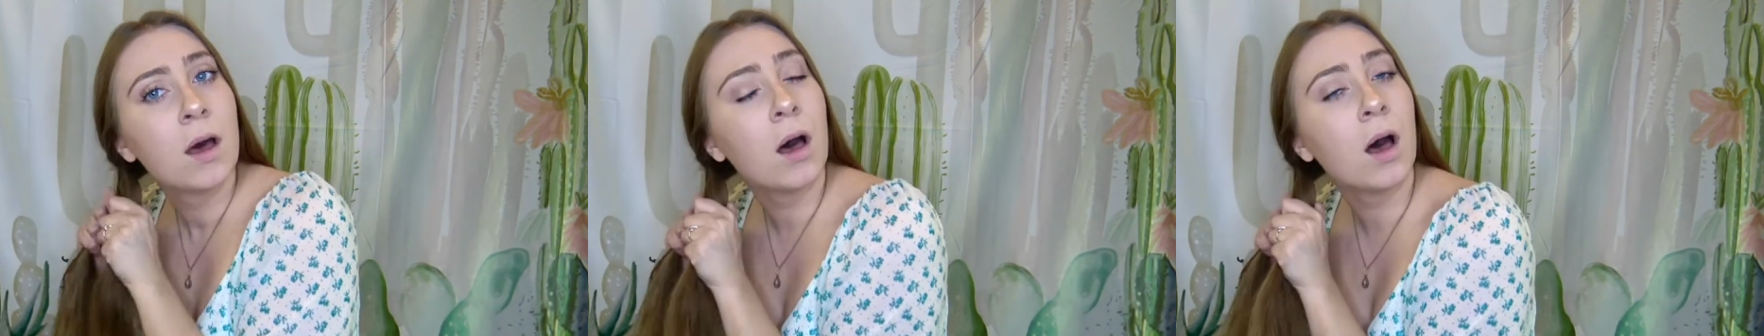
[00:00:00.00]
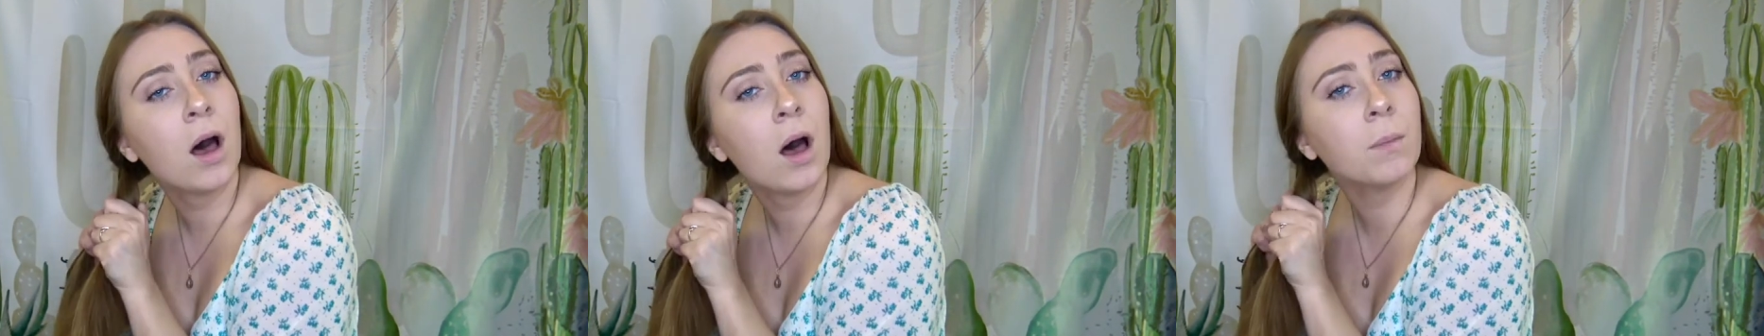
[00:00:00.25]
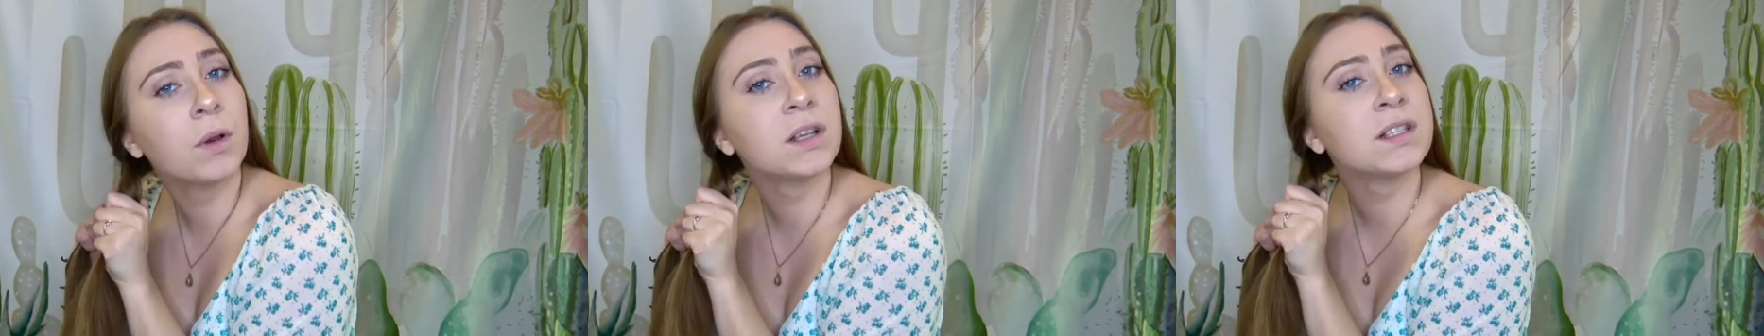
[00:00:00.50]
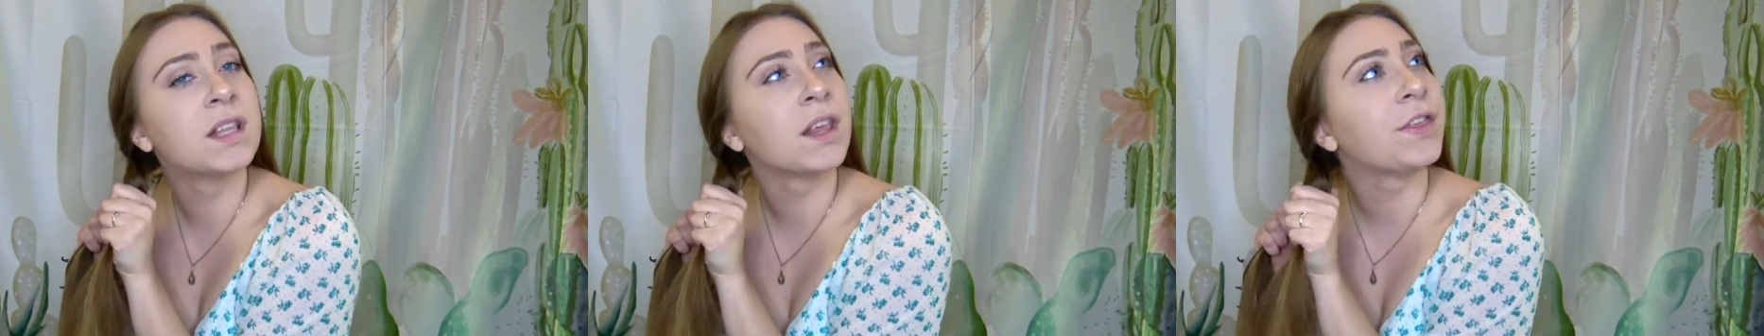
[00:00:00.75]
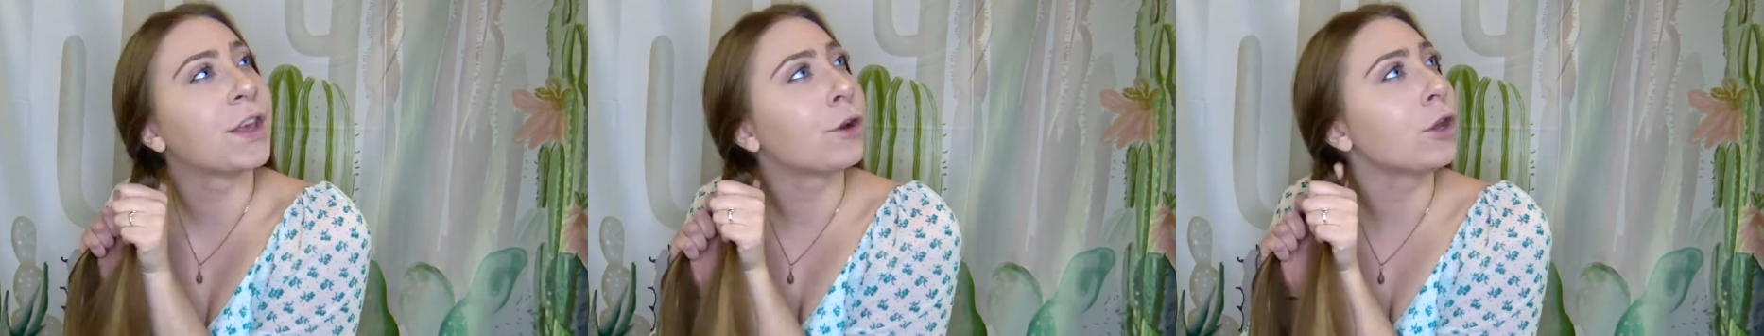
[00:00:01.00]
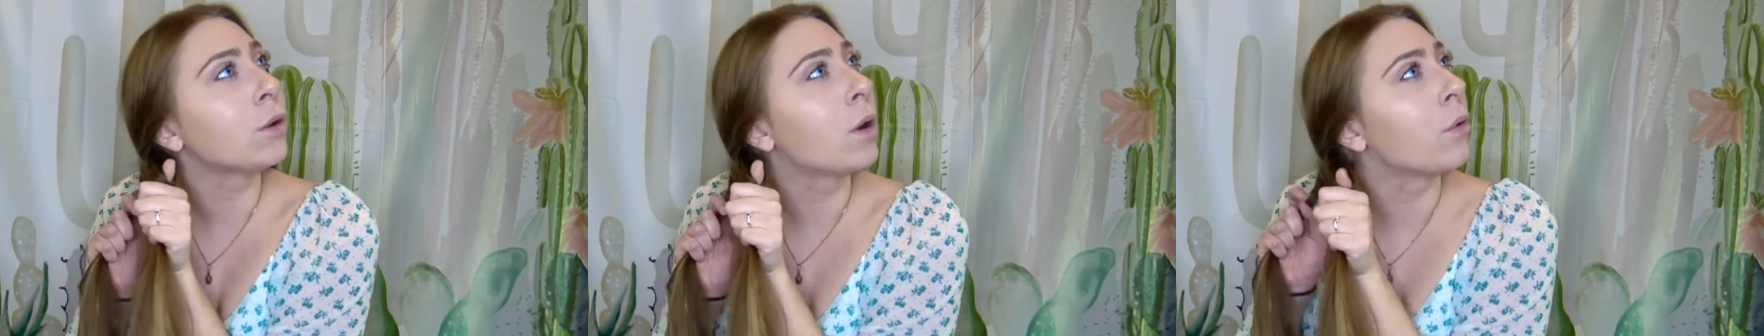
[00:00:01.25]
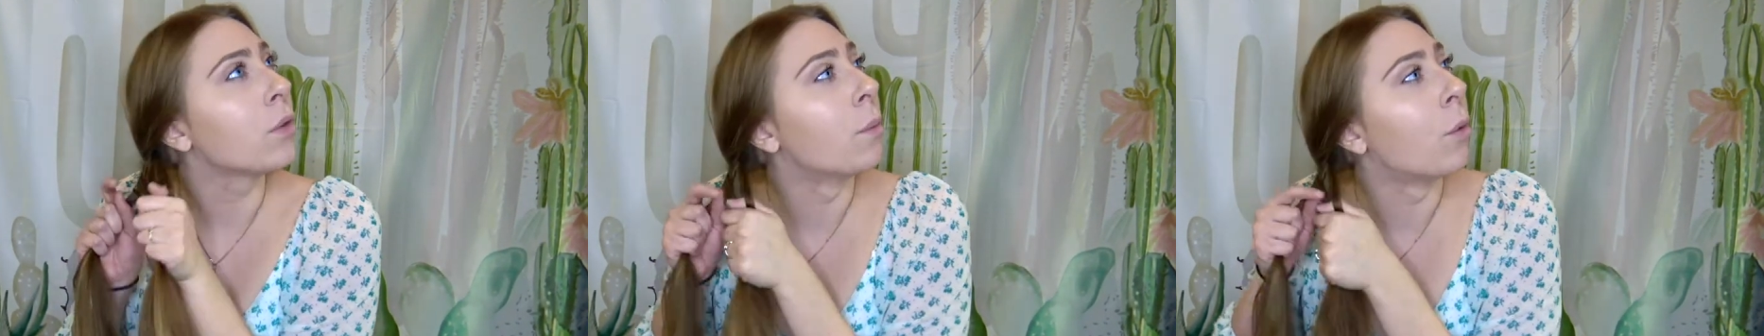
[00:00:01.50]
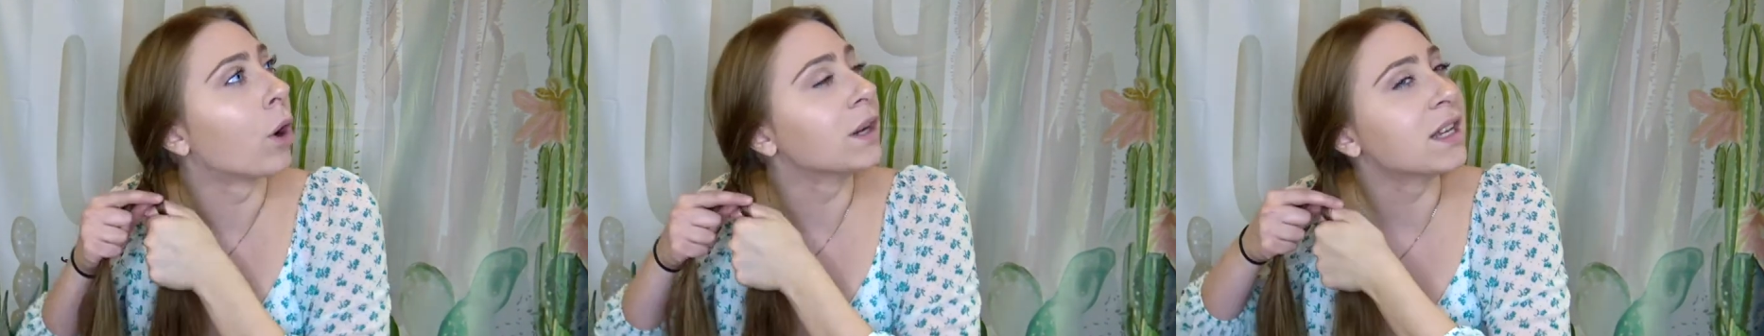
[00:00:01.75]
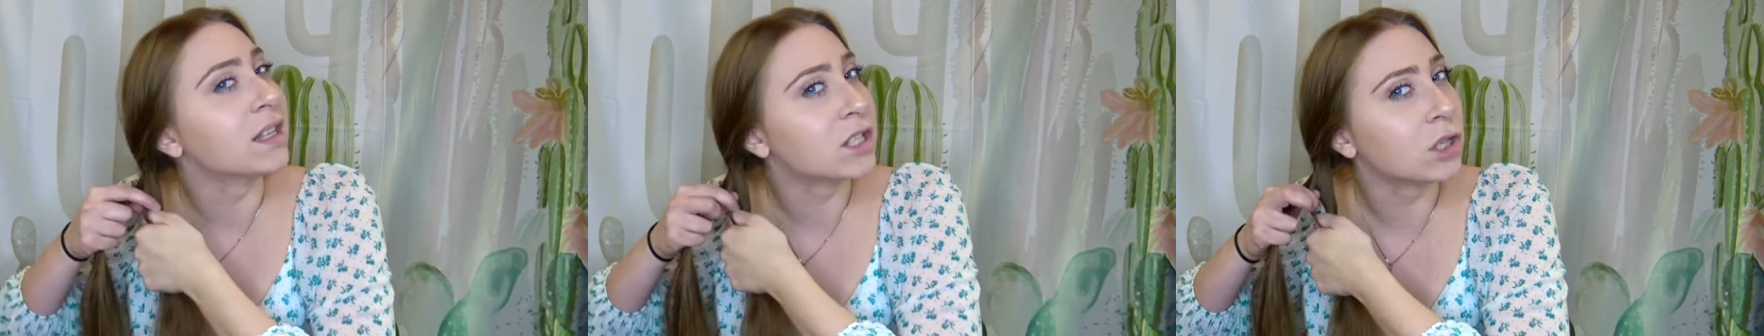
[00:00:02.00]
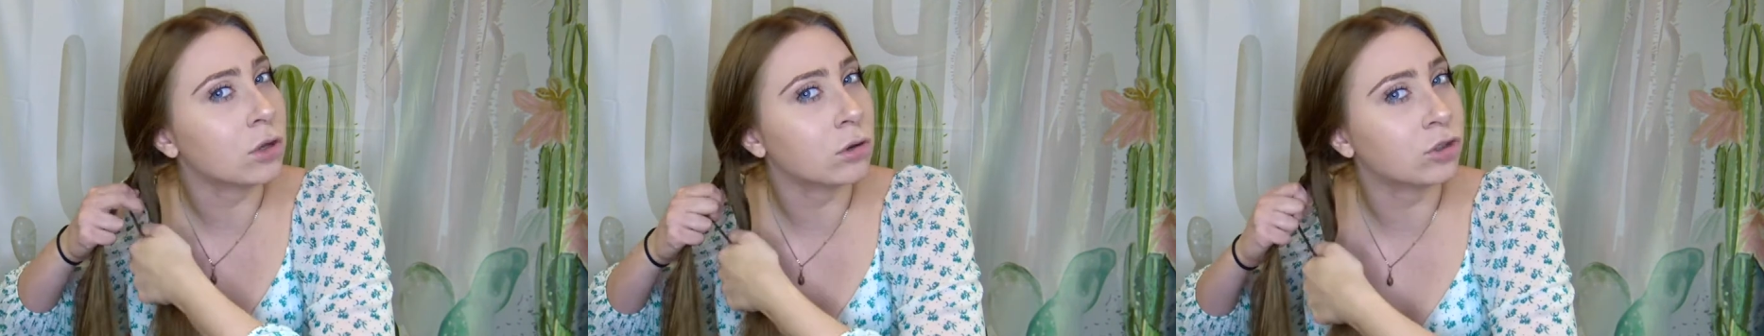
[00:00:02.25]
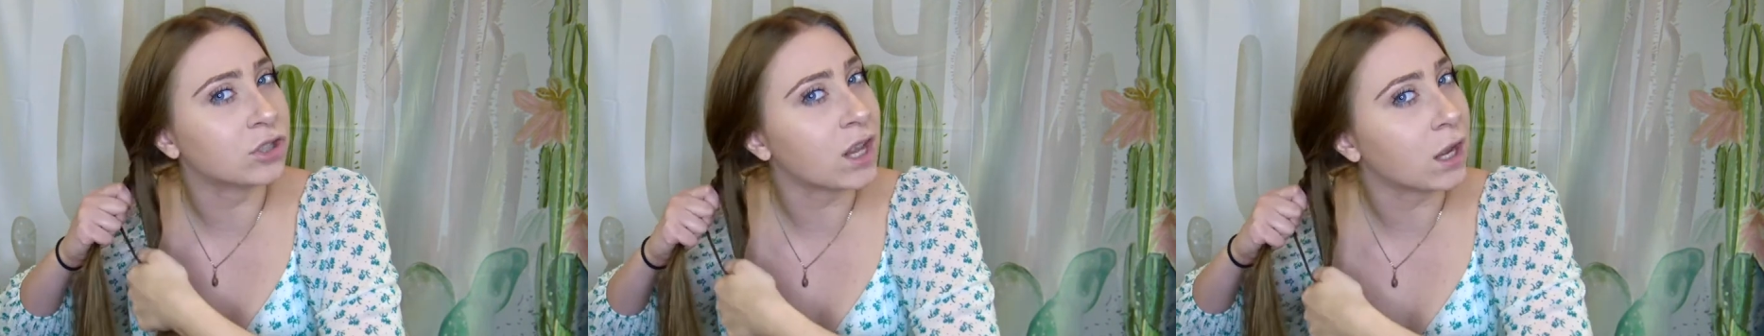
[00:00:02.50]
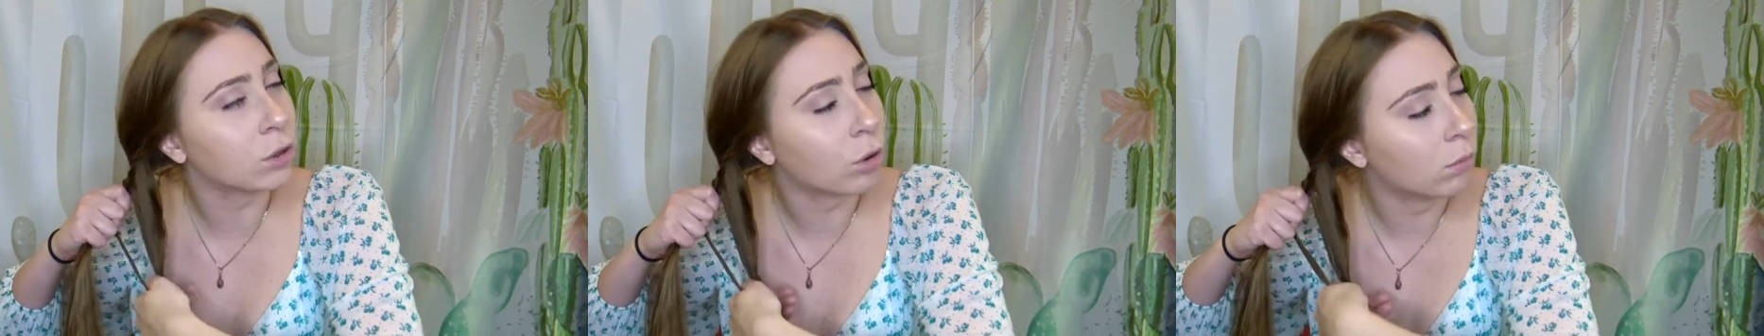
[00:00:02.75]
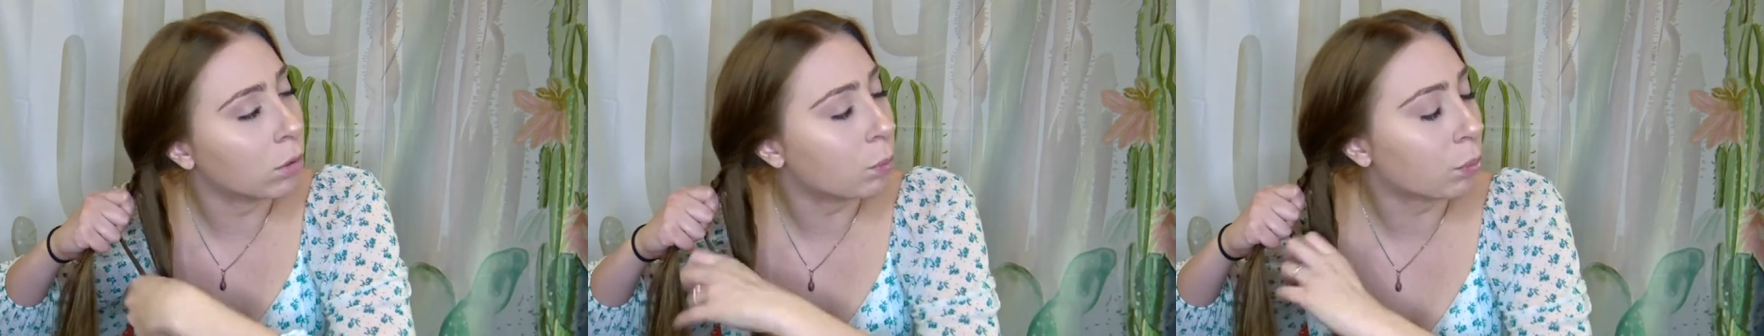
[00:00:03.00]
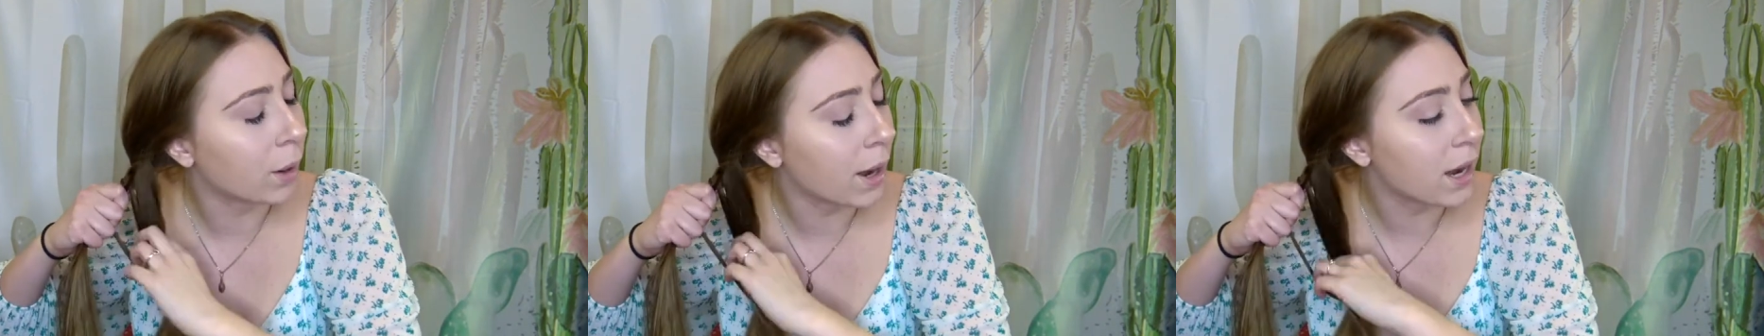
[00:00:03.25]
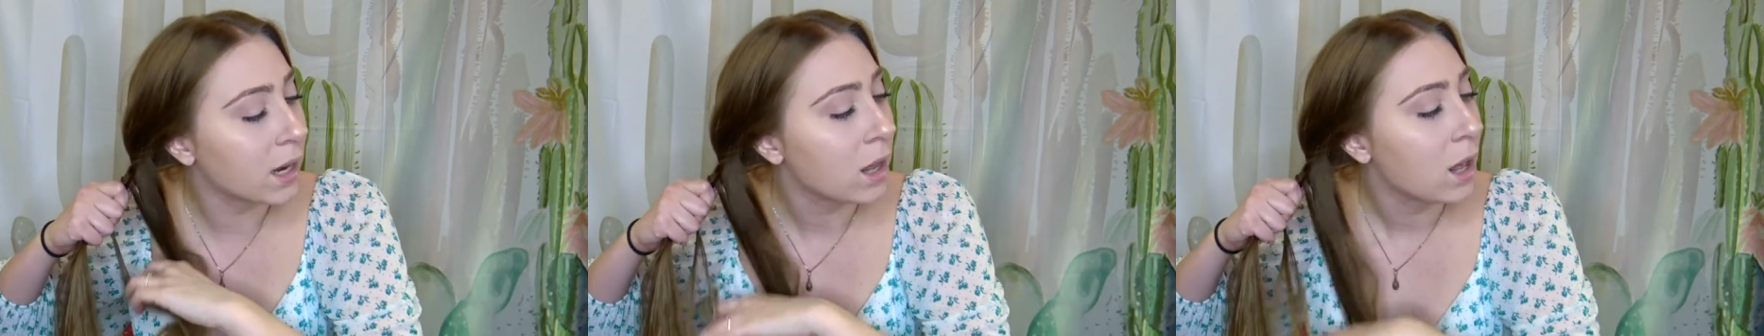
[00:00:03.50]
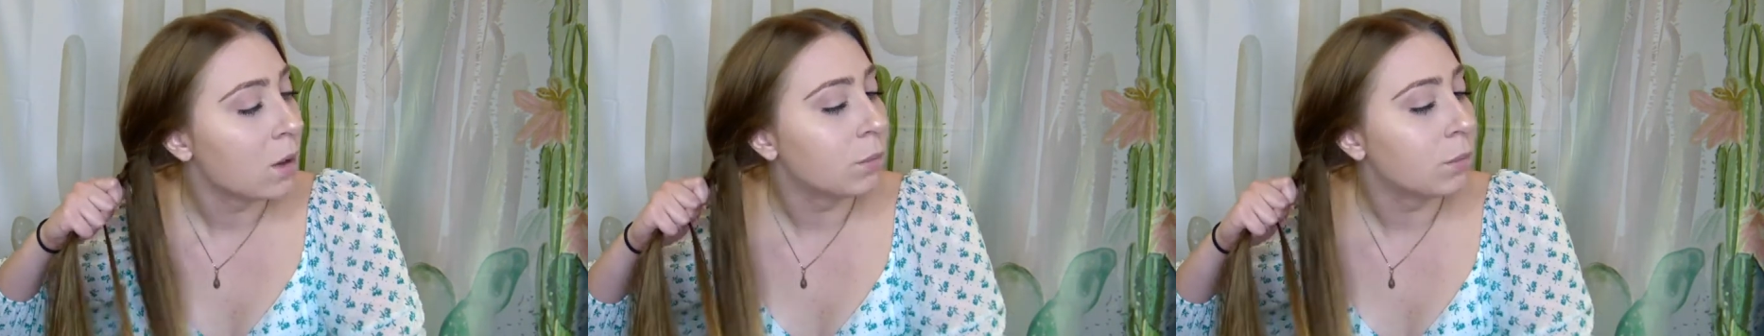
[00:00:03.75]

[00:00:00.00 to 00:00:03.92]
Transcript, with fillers: because um, the thicker you go, the more it tends to look just like a normal braid.